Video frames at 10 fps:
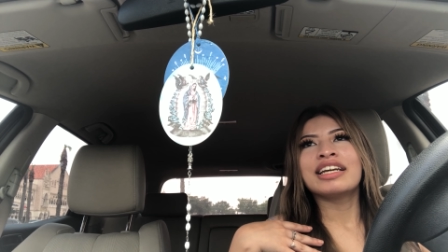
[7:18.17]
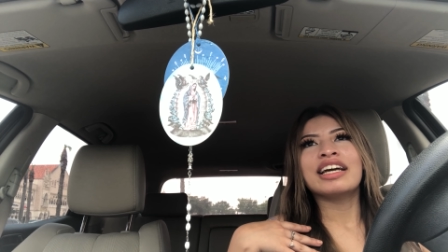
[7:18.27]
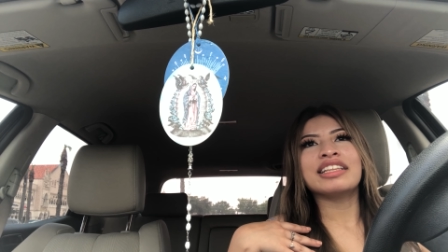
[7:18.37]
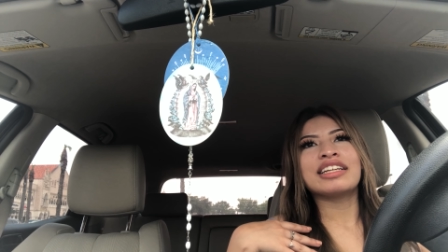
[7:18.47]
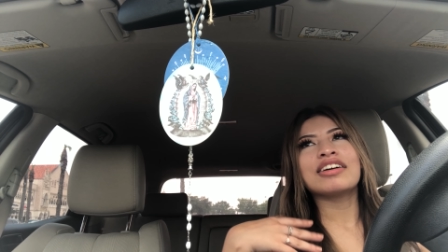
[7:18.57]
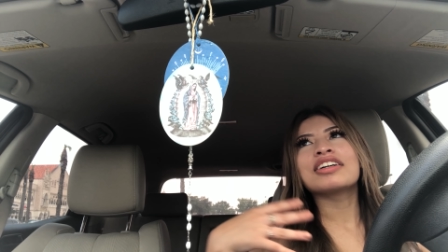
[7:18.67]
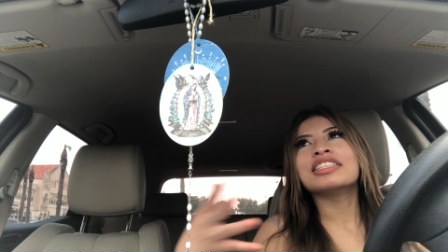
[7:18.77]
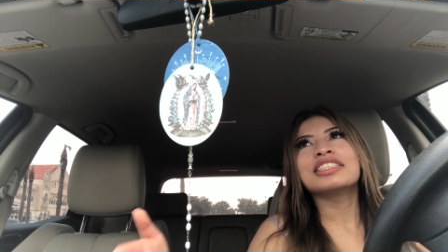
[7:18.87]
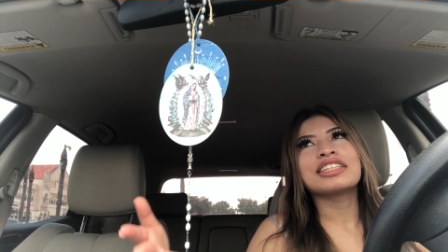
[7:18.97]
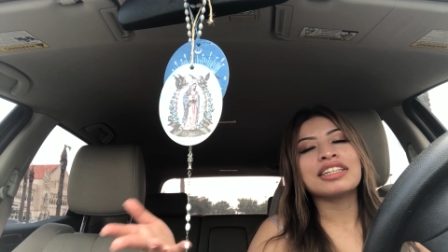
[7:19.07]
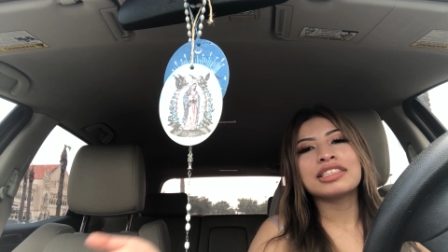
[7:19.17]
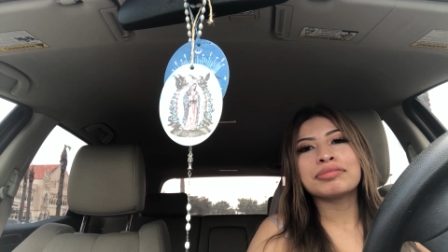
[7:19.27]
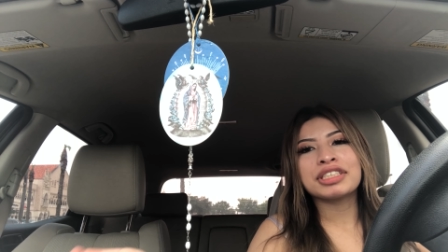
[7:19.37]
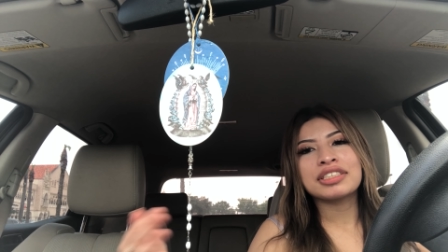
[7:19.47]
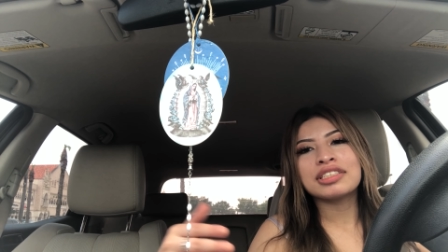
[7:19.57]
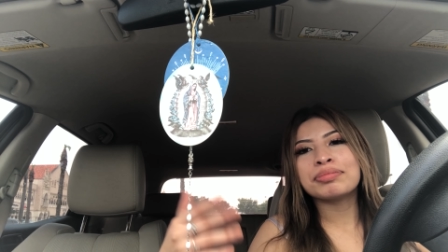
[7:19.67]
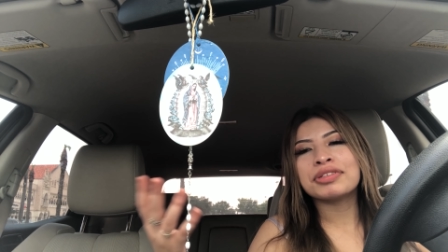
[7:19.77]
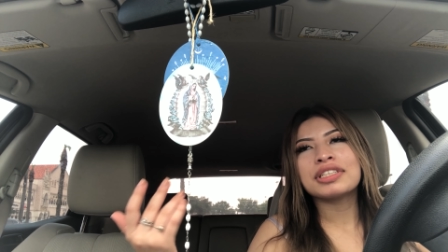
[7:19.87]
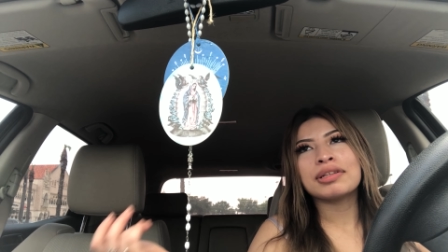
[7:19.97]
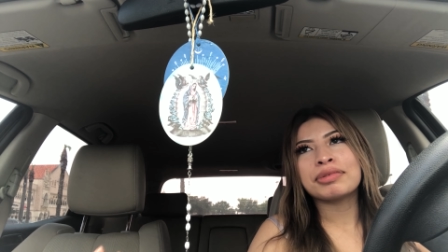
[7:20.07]
And then talking to customers, because
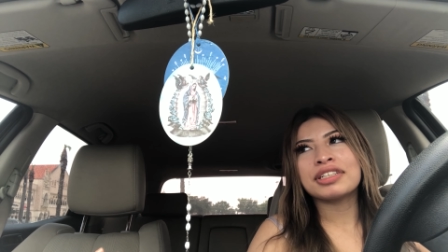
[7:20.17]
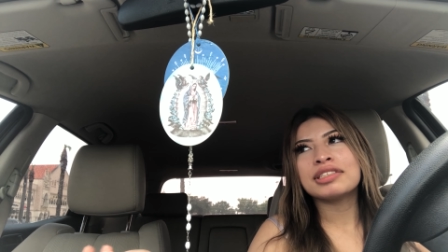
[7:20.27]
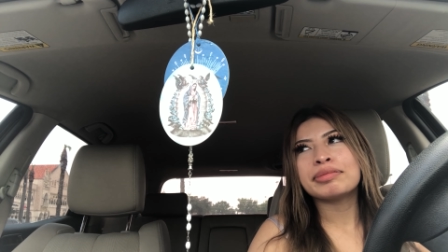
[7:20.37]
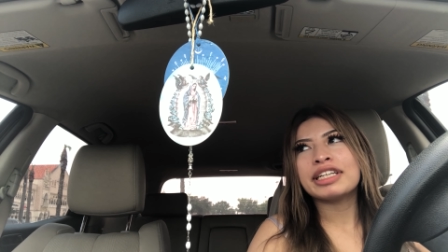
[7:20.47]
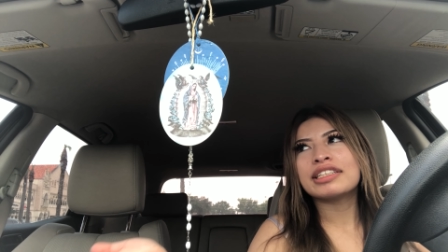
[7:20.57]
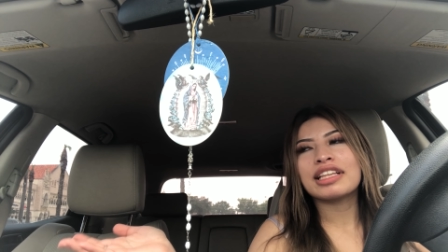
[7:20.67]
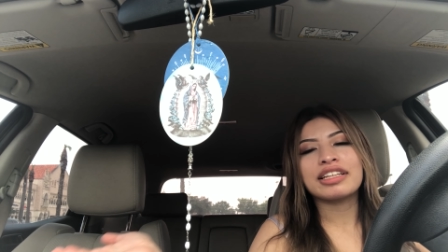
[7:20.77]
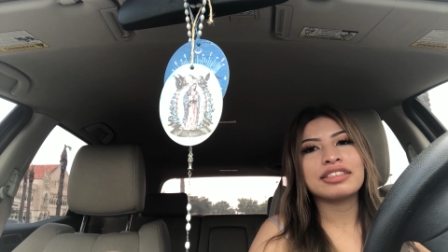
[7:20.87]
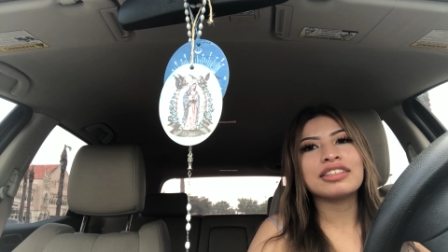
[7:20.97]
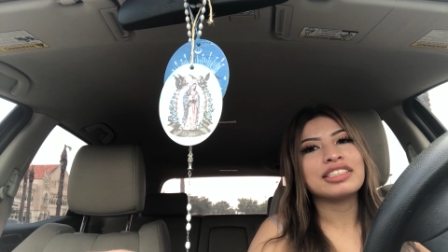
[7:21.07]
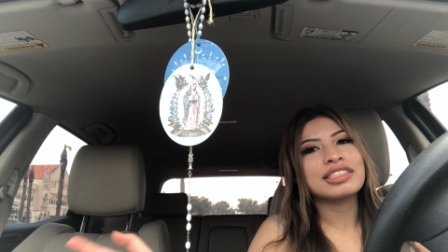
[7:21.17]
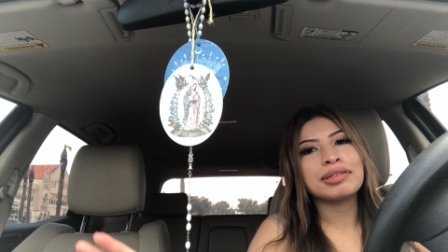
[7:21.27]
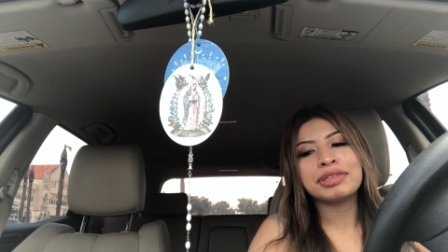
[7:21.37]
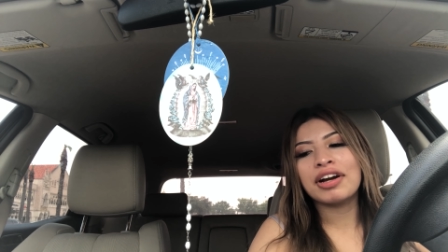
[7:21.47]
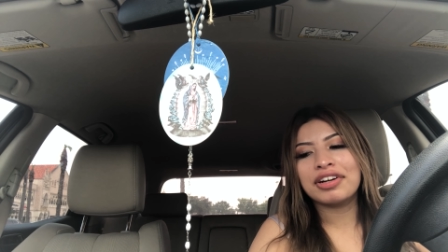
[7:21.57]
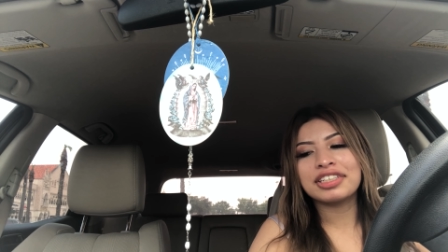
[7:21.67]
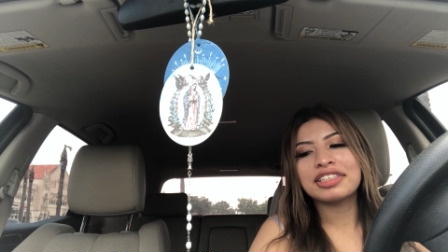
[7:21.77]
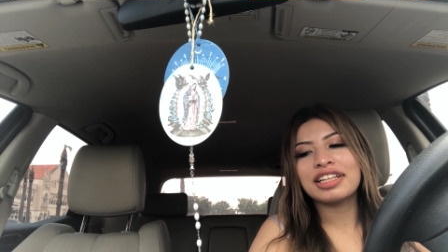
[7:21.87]
most of them are Hispanic, like, duh, it's gonna be harder.